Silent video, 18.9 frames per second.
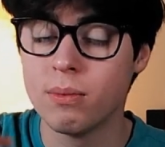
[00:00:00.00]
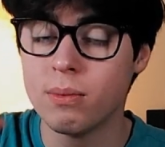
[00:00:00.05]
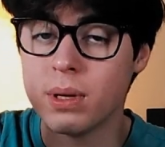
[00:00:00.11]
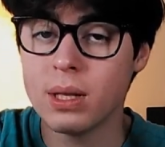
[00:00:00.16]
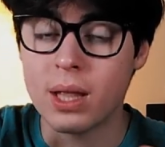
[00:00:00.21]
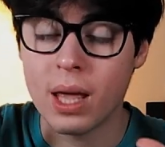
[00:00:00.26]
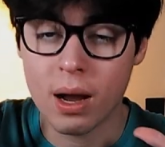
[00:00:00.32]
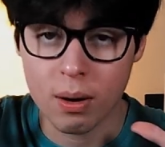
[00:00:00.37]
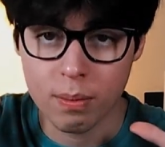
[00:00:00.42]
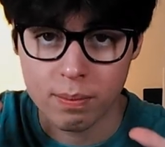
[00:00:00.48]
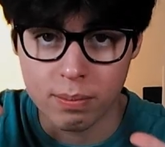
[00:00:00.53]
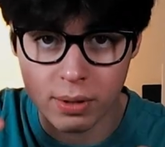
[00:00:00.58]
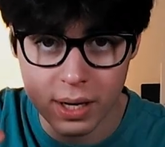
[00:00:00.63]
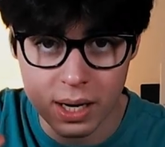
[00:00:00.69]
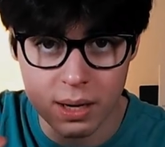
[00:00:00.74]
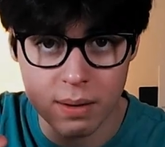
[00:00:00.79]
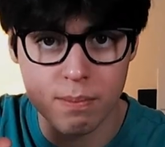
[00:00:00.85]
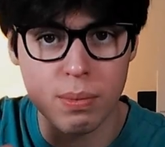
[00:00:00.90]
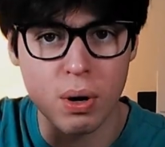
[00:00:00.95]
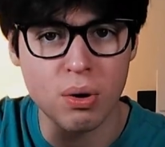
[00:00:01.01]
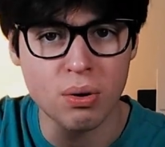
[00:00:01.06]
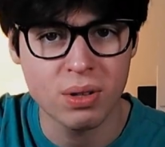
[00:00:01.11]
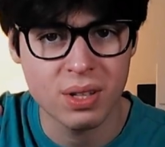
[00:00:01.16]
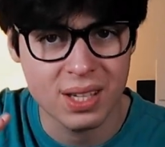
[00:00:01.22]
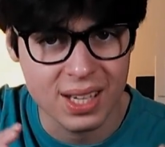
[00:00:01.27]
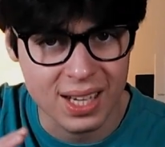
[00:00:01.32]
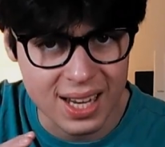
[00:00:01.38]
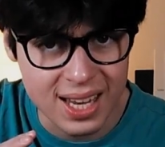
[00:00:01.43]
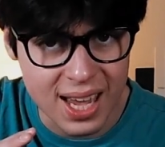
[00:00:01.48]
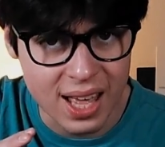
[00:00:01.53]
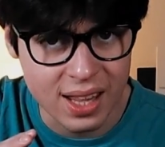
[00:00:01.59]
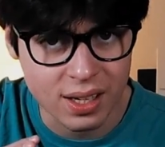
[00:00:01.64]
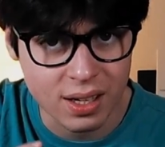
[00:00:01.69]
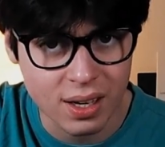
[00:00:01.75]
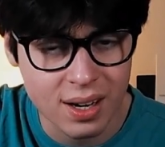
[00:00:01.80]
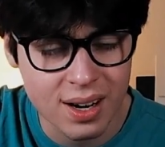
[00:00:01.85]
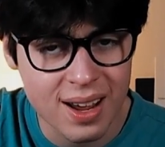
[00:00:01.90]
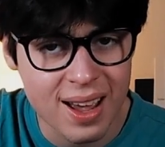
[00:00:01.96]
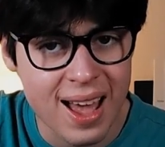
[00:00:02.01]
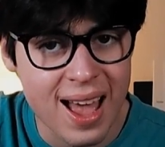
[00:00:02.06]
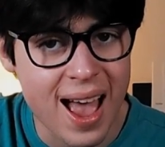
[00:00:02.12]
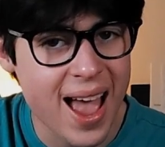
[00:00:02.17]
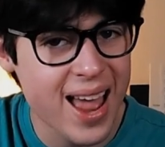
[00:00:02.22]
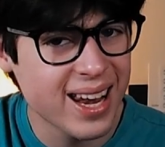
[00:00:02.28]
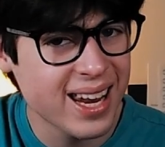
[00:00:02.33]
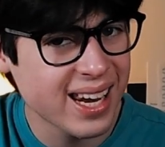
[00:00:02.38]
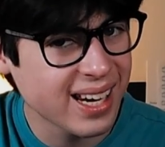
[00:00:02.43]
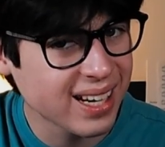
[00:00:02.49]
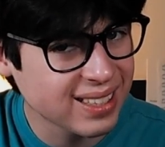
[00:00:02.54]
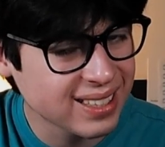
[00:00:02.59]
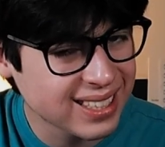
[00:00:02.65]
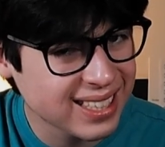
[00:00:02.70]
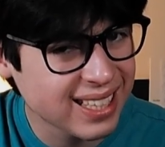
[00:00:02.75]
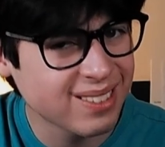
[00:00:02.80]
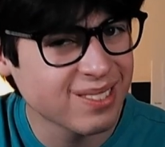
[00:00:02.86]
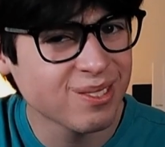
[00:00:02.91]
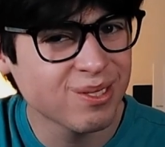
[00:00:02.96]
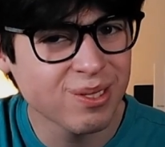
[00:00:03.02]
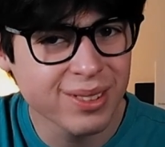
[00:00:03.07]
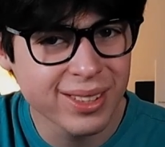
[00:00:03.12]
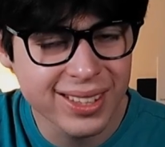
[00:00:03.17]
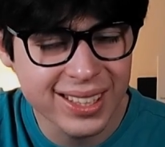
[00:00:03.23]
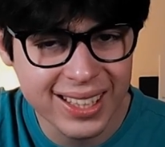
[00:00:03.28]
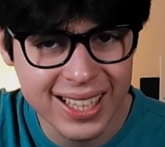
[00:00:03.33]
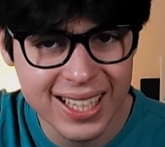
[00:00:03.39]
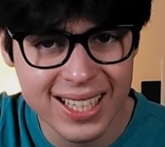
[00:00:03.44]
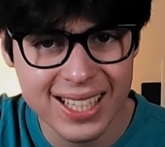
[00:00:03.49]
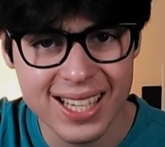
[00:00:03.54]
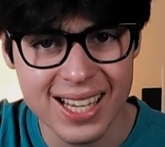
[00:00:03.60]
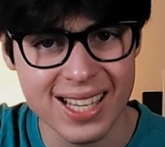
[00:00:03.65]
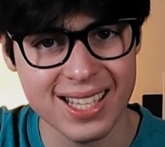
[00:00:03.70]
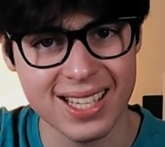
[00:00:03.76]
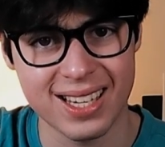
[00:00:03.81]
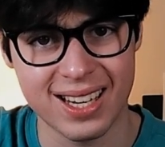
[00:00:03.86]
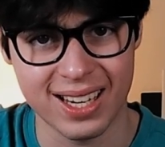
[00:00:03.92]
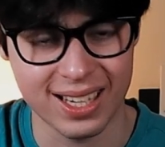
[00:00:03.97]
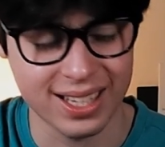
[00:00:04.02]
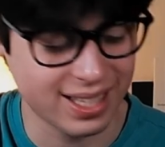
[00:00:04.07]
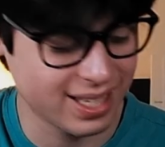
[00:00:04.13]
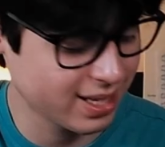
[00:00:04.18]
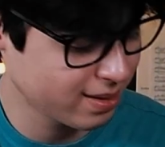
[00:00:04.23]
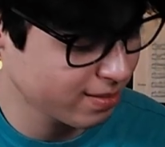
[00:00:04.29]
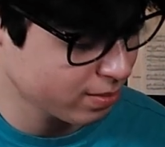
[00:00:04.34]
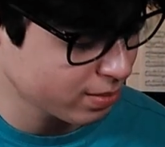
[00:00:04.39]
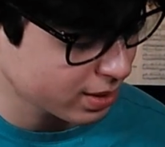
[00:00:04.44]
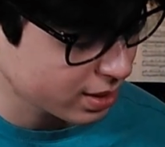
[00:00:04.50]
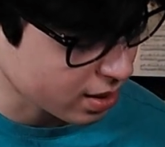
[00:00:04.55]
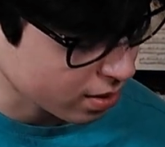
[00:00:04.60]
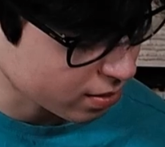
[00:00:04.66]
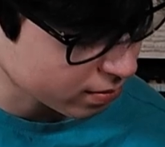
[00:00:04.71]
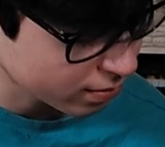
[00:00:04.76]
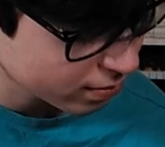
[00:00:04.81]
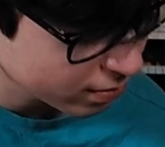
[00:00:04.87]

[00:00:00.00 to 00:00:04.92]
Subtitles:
They are played both together, and it'll sound really dissonant. So,